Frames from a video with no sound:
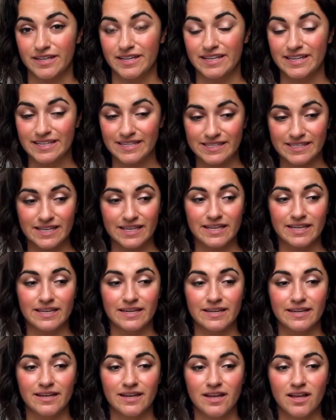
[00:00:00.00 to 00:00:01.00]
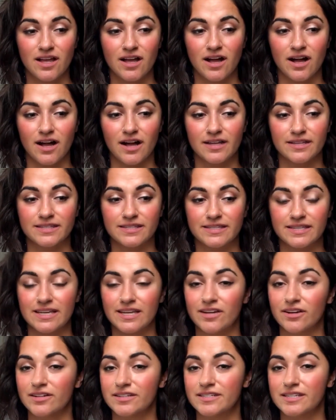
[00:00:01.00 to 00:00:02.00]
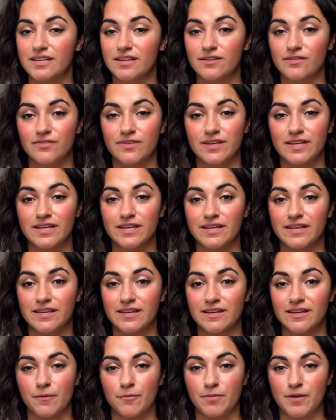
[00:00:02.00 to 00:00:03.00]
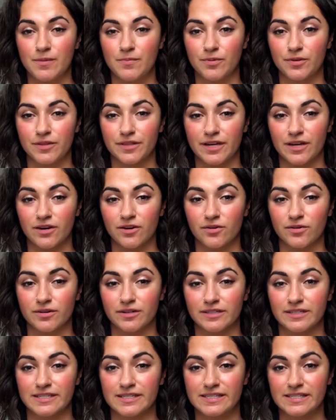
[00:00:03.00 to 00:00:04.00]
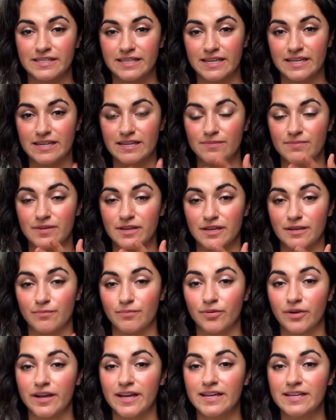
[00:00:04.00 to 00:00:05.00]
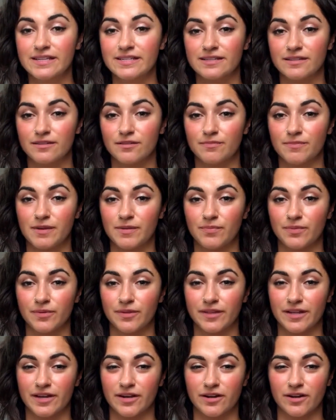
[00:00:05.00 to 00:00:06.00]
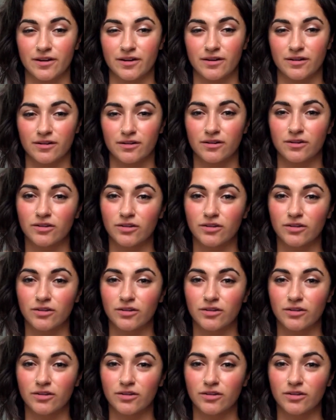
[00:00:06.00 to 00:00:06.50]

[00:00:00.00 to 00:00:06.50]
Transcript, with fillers: is in uh, seeing on TV the people that are really skinny being praised and the people that are